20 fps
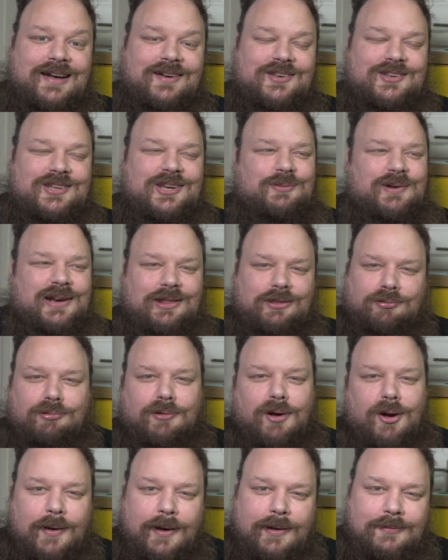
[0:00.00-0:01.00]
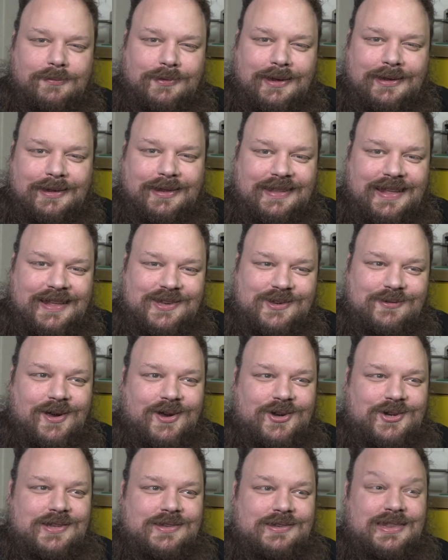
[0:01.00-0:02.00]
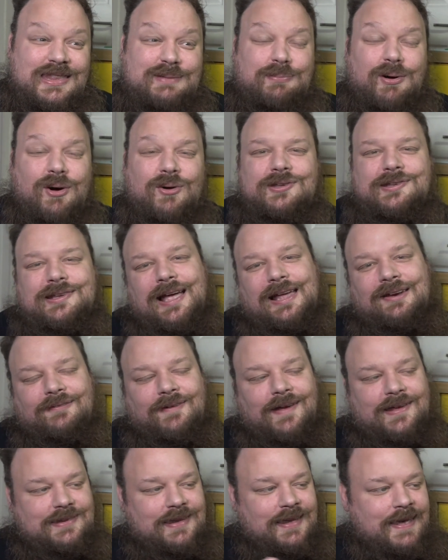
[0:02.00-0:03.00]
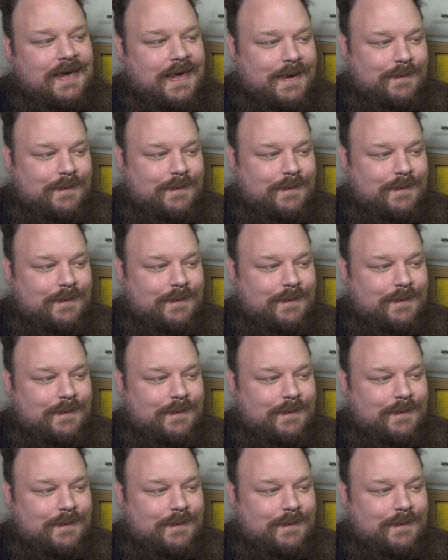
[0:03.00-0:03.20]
Because you don't want to throw out the instructions, and the box kind of has a